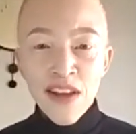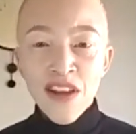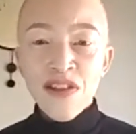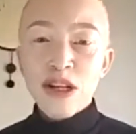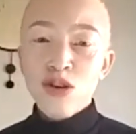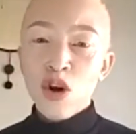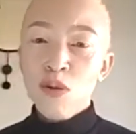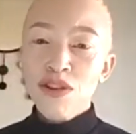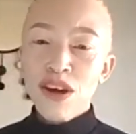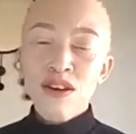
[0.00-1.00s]
And then they told
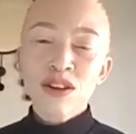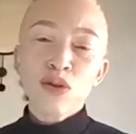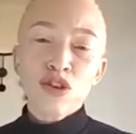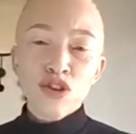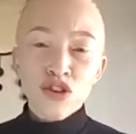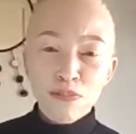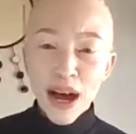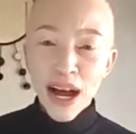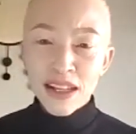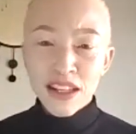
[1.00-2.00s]
me that they would usually
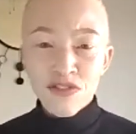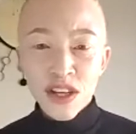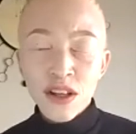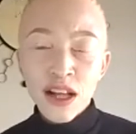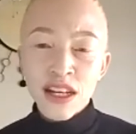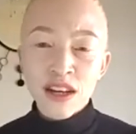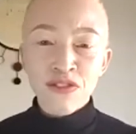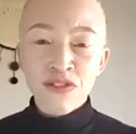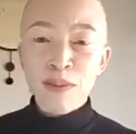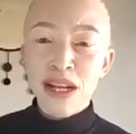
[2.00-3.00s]
buy this vehicle under a
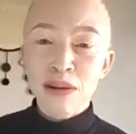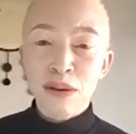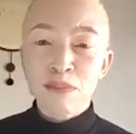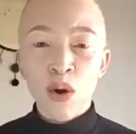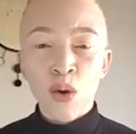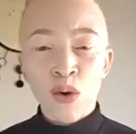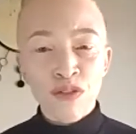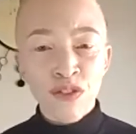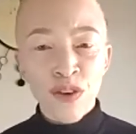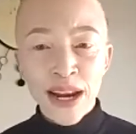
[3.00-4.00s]
family member or a
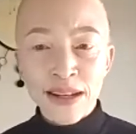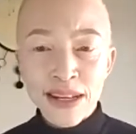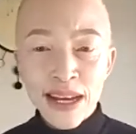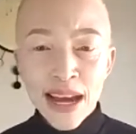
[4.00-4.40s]
friend.